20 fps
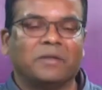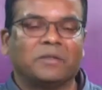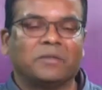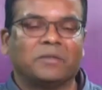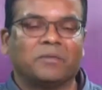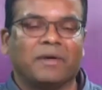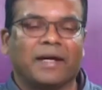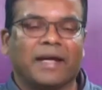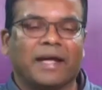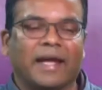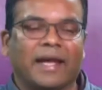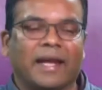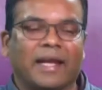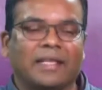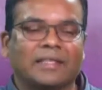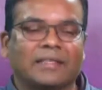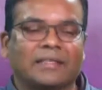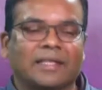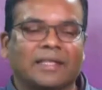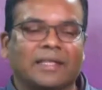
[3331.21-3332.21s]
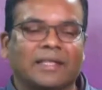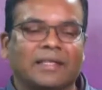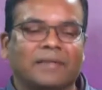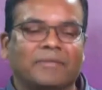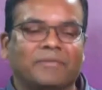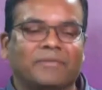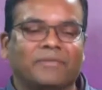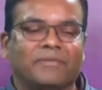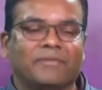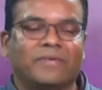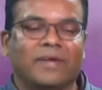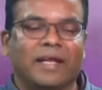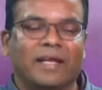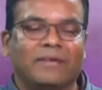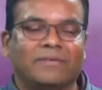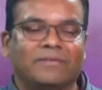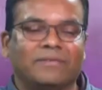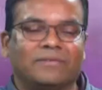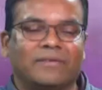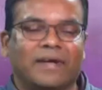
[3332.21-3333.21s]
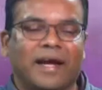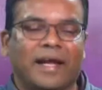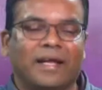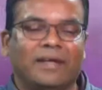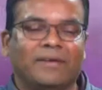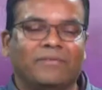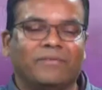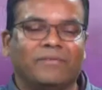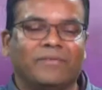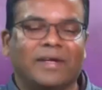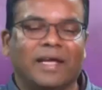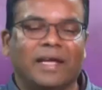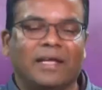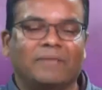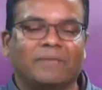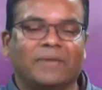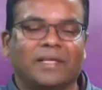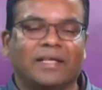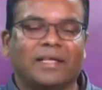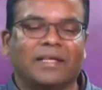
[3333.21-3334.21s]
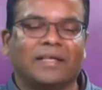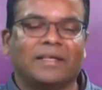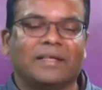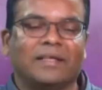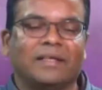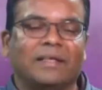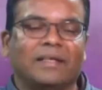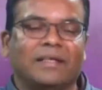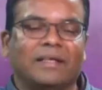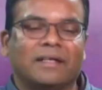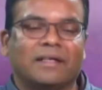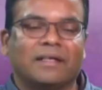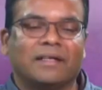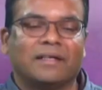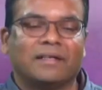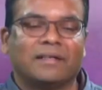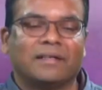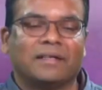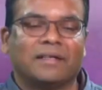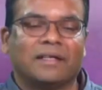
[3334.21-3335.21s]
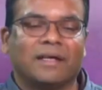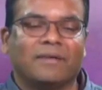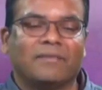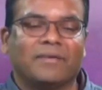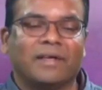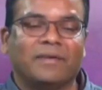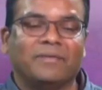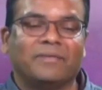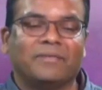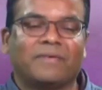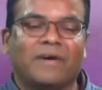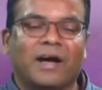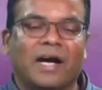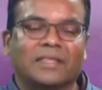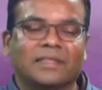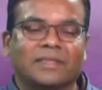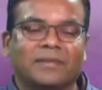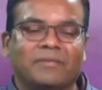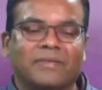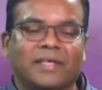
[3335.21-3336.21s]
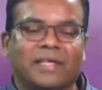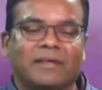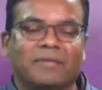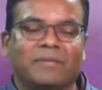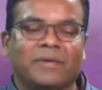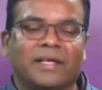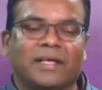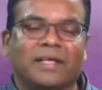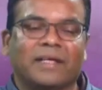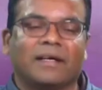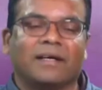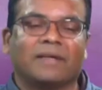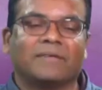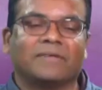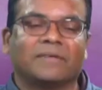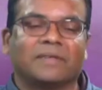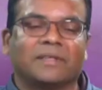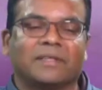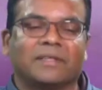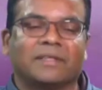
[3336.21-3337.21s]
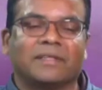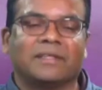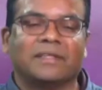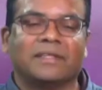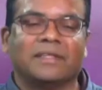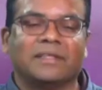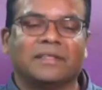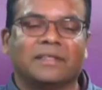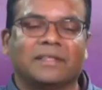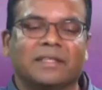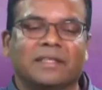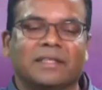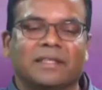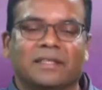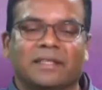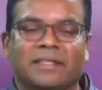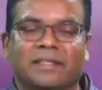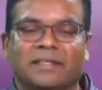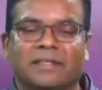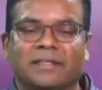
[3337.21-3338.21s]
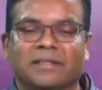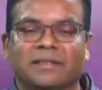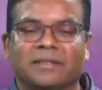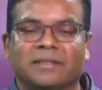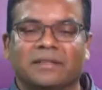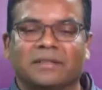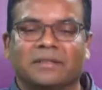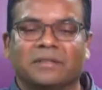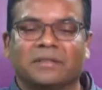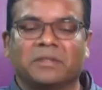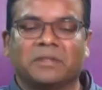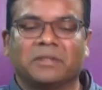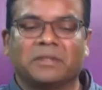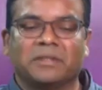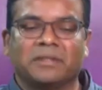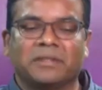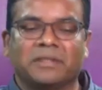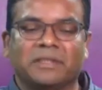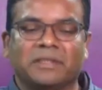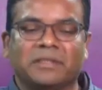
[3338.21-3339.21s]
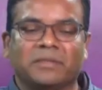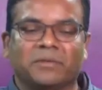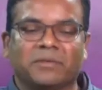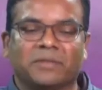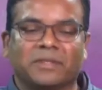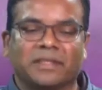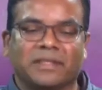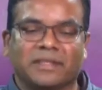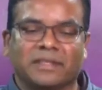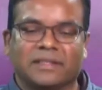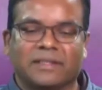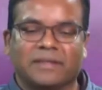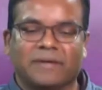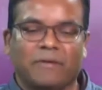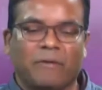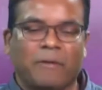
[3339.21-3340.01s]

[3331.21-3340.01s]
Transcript: So, one can study very fine variability or very fast variability of these sources.